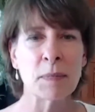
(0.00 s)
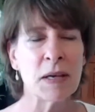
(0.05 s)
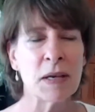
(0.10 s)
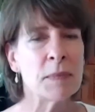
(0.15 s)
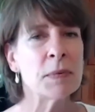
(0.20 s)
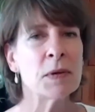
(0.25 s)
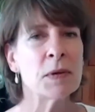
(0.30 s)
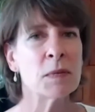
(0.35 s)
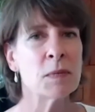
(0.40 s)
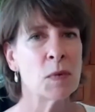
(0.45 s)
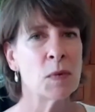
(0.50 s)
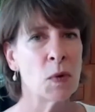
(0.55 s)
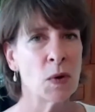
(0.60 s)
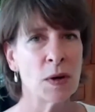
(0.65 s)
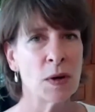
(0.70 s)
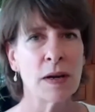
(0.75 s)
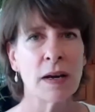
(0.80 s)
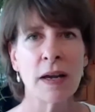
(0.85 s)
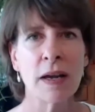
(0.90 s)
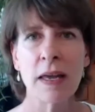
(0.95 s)
People are
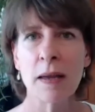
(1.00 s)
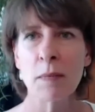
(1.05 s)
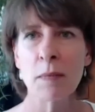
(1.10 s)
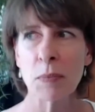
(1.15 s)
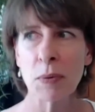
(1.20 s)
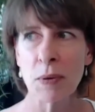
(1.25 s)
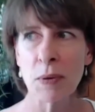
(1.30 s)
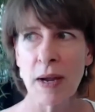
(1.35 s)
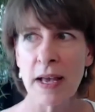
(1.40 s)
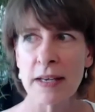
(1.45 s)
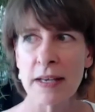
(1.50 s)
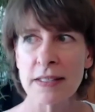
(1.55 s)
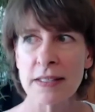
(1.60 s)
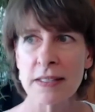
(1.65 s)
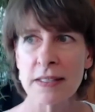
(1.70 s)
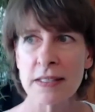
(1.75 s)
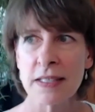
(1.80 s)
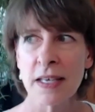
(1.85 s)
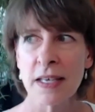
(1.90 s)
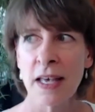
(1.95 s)
more
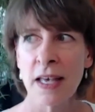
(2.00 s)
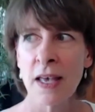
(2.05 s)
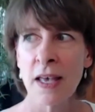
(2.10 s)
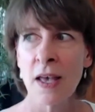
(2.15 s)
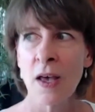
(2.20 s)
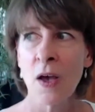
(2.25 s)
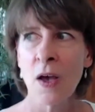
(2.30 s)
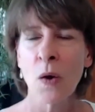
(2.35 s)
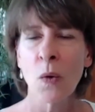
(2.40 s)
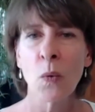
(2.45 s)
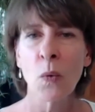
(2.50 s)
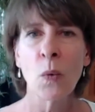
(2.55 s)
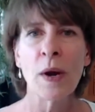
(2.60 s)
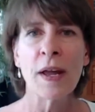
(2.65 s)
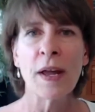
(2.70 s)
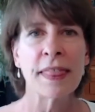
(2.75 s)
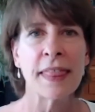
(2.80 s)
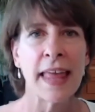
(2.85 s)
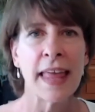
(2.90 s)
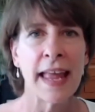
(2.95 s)
impressed
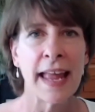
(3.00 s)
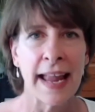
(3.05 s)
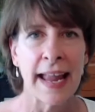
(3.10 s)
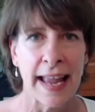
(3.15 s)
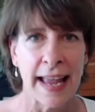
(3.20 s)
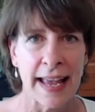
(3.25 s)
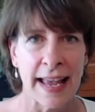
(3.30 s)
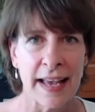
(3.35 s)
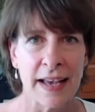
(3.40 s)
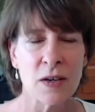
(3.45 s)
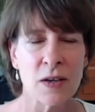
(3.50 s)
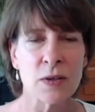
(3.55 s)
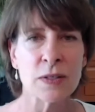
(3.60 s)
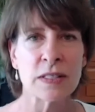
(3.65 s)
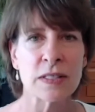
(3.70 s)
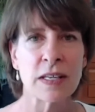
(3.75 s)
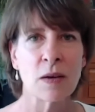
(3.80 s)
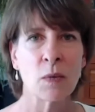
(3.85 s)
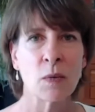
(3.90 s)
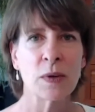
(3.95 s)
with a
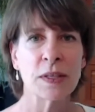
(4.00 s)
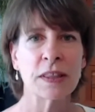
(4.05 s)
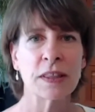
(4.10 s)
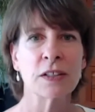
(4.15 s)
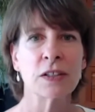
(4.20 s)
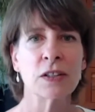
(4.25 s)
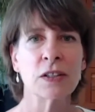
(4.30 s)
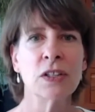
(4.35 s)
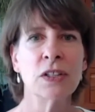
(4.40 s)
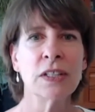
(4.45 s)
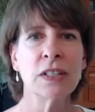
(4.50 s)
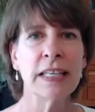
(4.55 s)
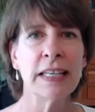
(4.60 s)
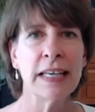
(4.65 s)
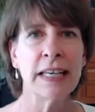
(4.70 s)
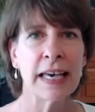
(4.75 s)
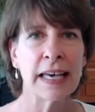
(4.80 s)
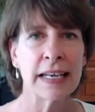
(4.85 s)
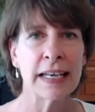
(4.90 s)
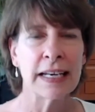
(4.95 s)
house and what they're
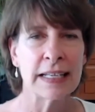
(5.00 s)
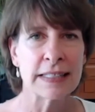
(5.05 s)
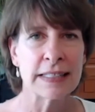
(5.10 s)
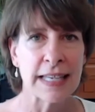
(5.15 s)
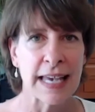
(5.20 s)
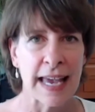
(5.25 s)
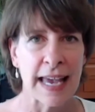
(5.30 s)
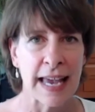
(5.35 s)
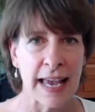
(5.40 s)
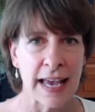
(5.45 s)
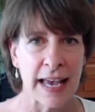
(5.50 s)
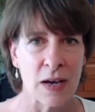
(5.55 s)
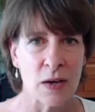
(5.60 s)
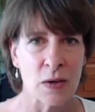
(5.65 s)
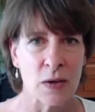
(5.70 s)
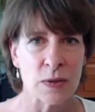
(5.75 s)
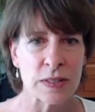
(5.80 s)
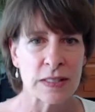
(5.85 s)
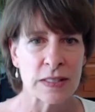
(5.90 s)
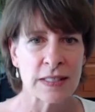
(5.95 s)
looking at as a
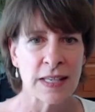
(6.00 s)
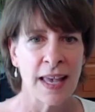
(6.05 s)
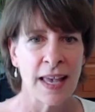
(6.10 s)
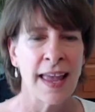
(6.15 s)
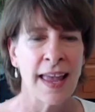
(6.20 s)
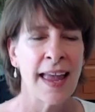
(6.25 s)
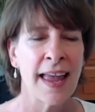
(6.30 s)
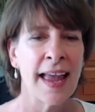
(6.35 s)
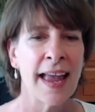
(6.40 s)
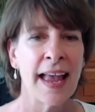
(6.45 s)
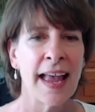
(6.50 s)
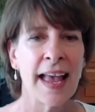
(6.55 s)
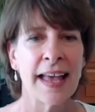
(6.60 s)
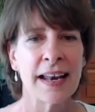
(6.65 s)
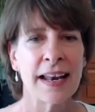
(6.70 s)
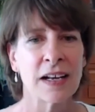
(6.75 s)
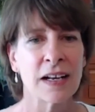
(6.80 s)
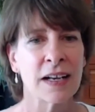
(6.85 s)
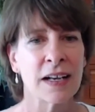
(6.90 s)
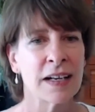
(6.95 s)
house
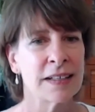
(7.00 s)
and a